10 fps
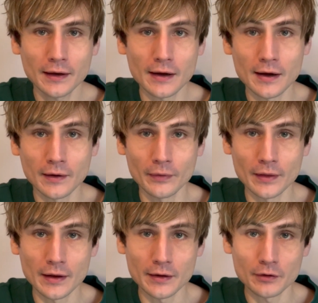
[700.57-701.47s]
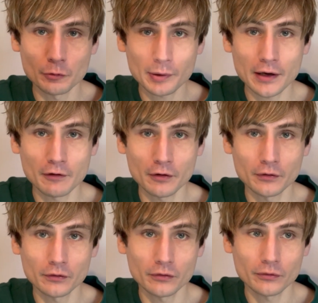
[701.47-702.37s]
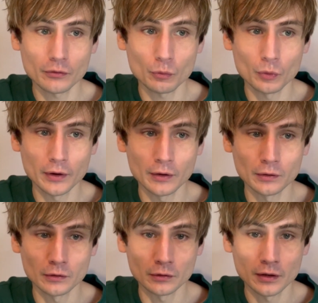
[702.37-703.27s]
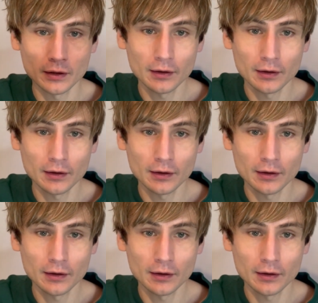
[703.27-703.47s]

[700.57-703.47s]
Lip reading: and then your parents will